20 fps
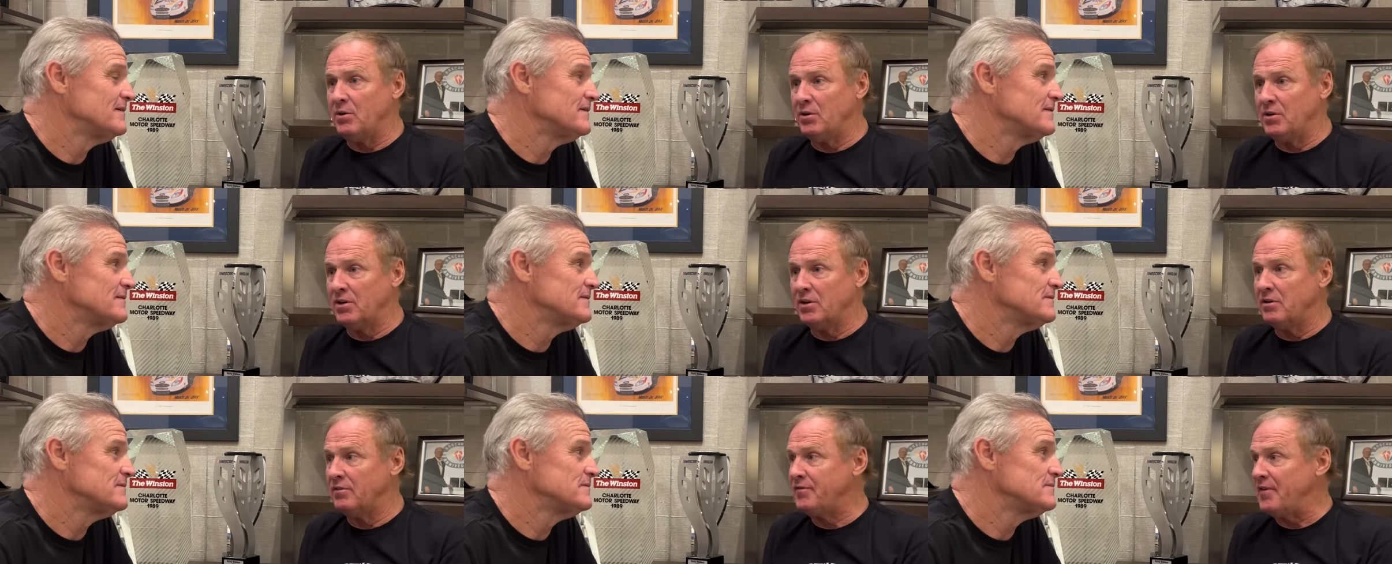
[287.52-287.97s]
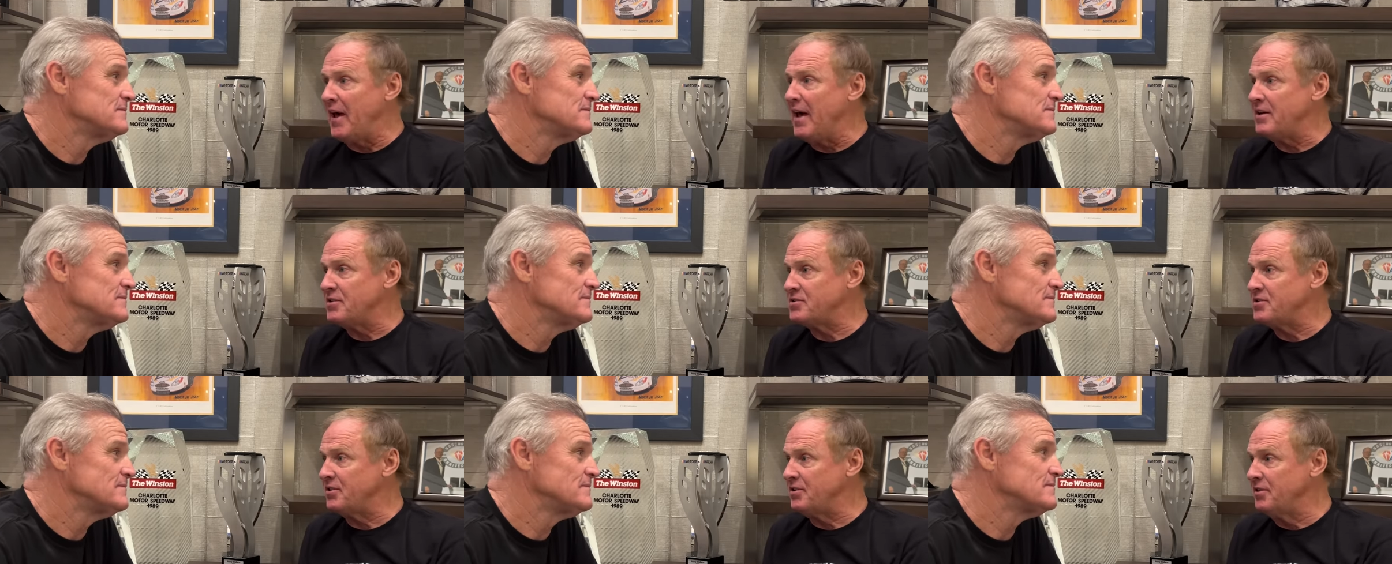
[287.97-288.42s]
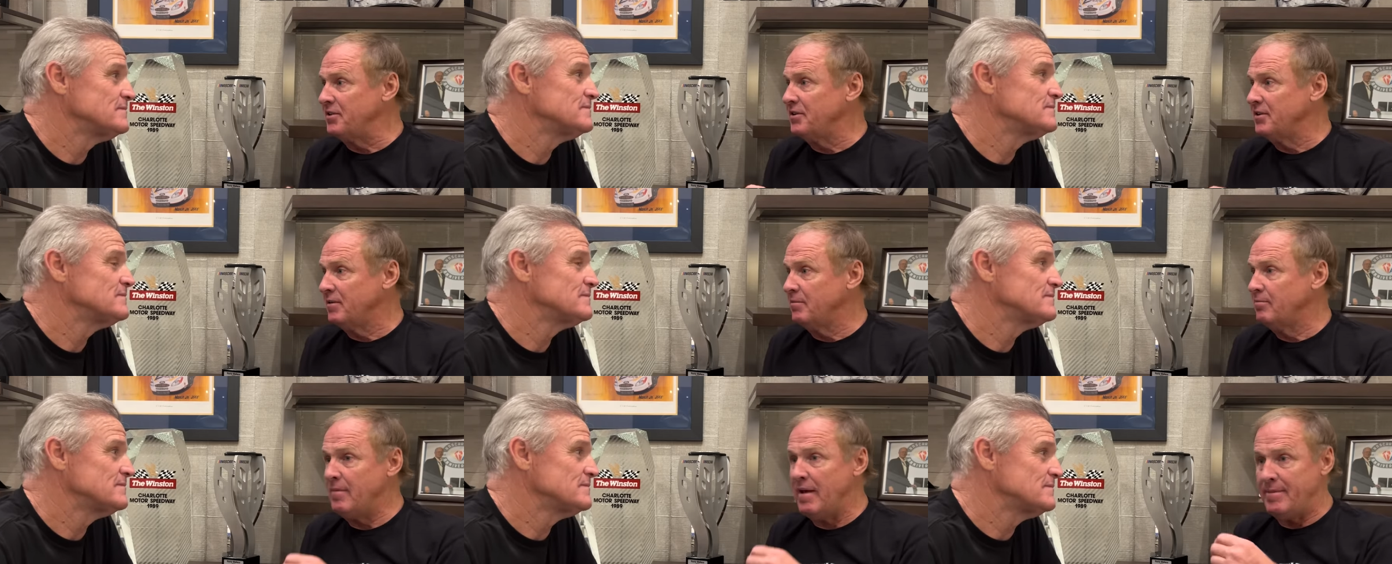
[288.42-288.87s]
Speaker 1: a little faster,
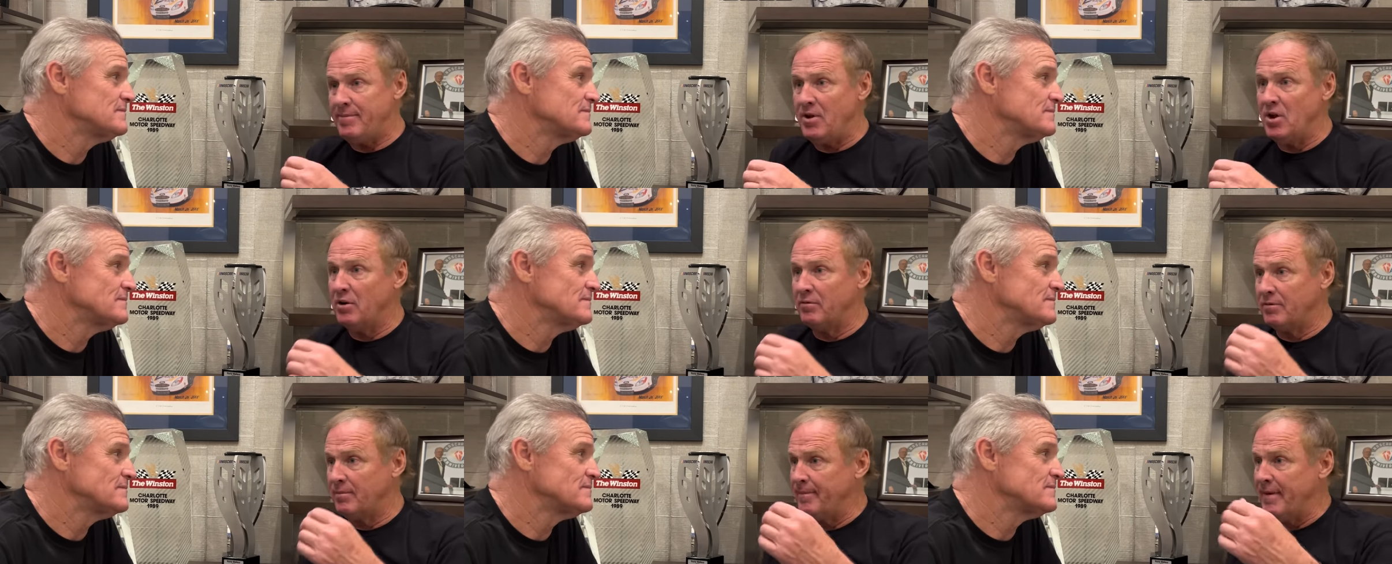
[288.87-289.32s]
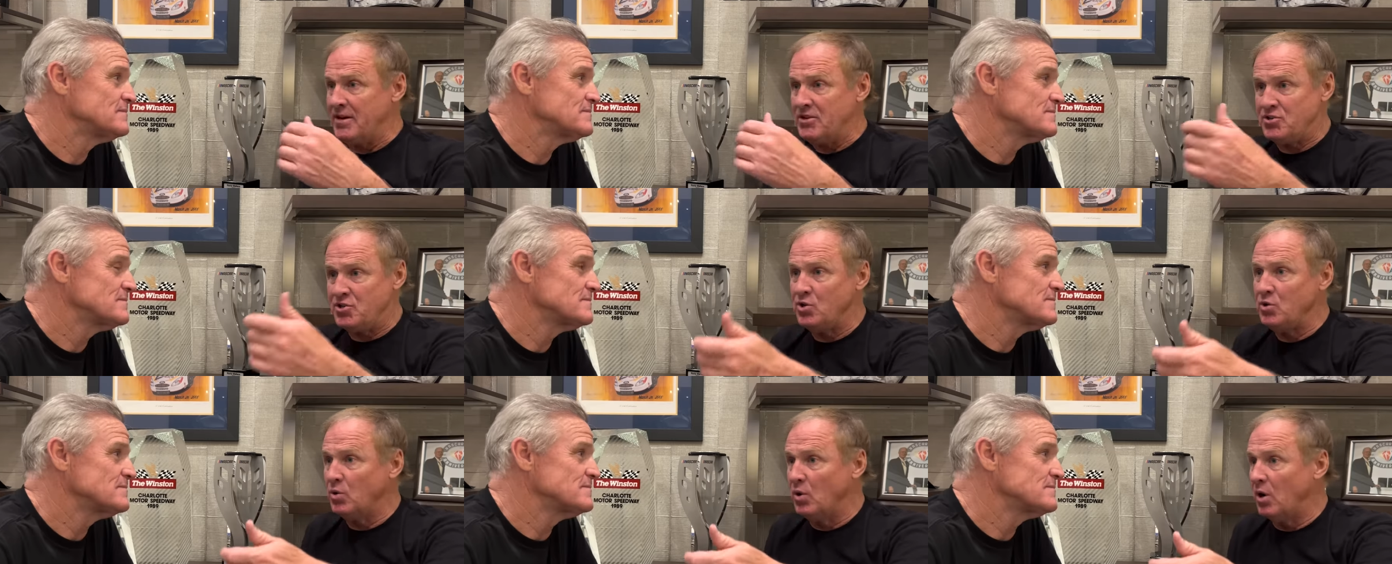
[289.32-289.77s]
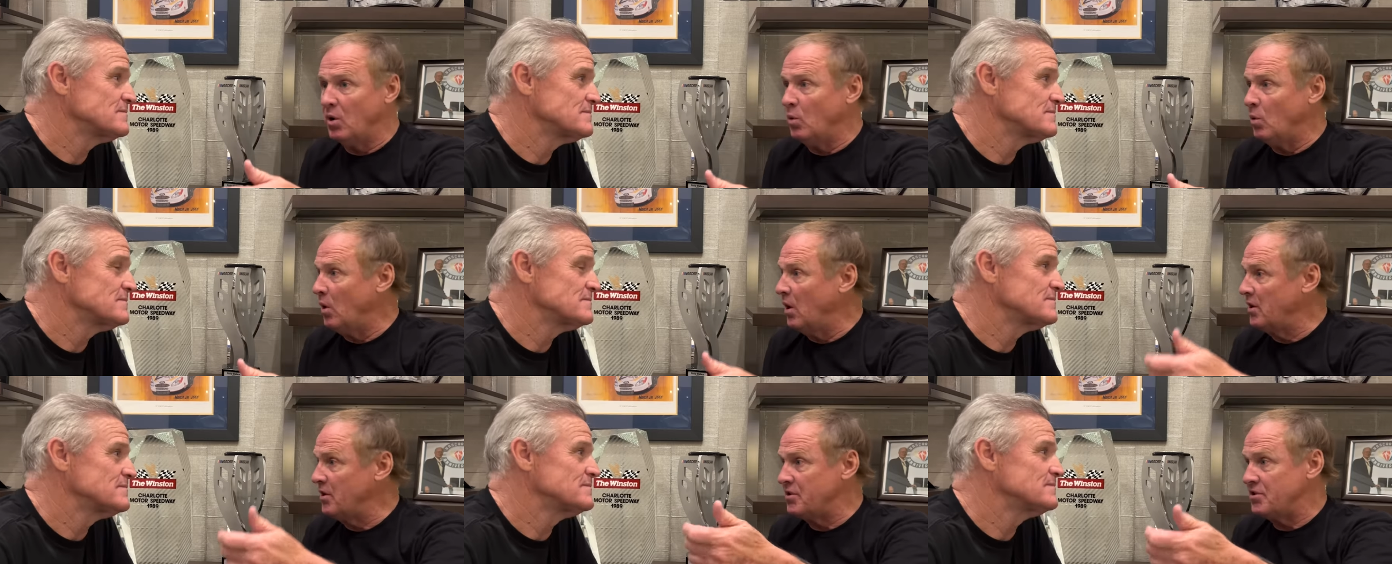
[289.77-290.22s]
maybe over maybe
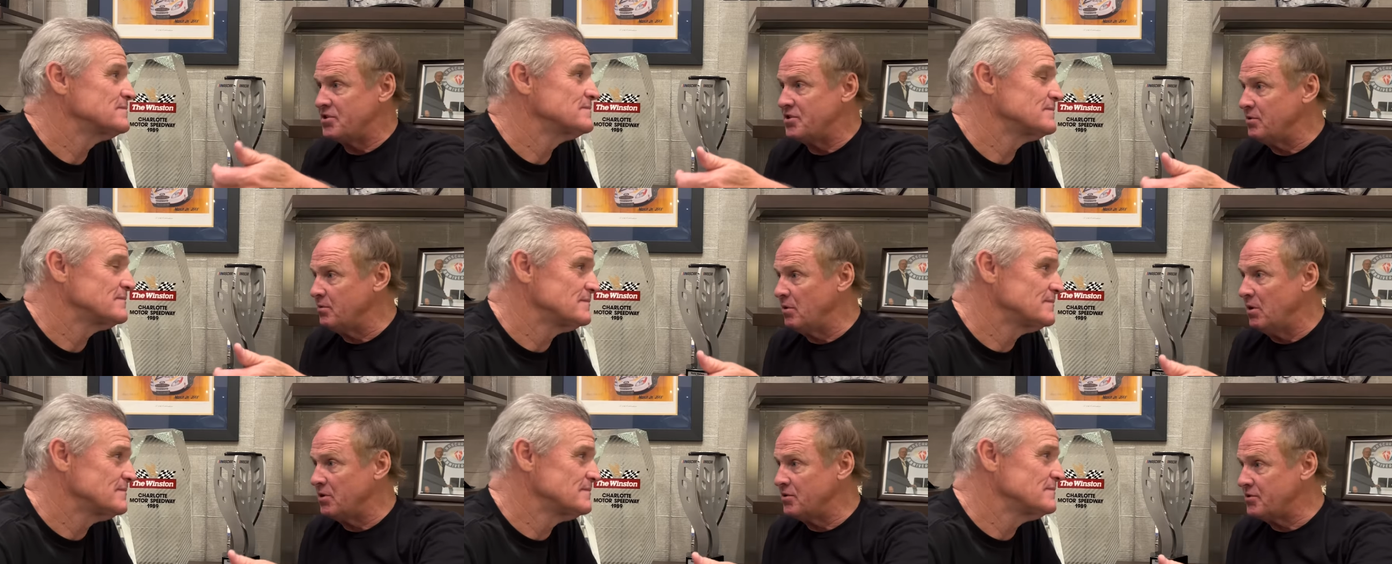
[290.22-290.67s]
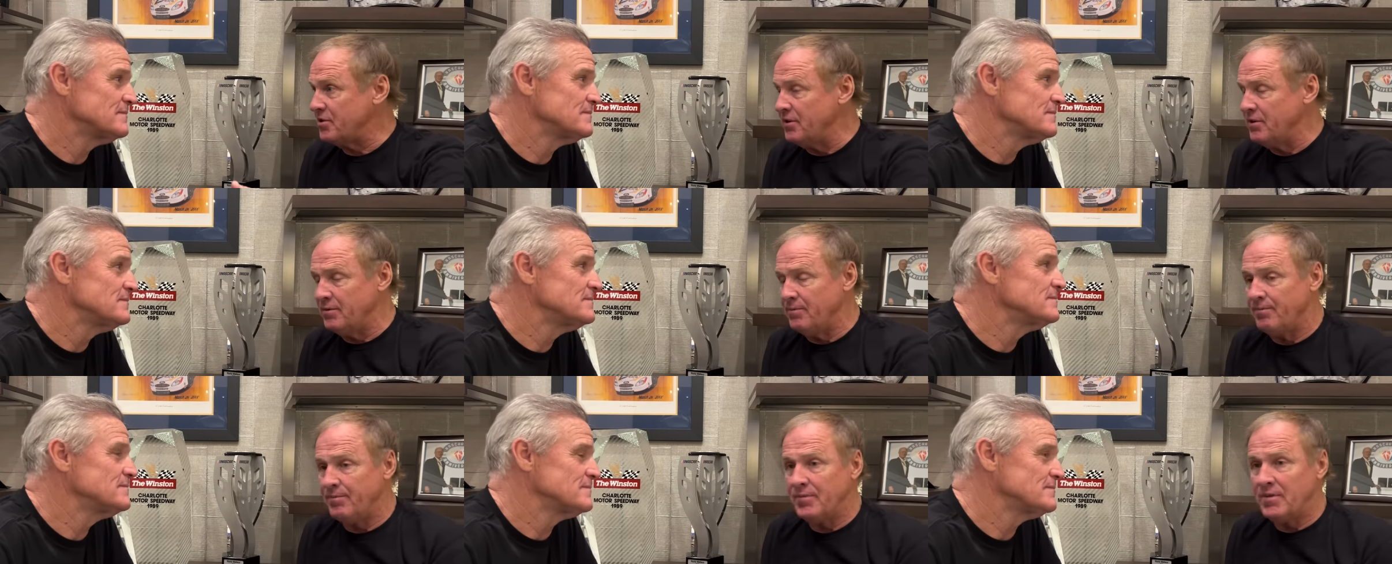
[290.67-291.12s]
201 or 202.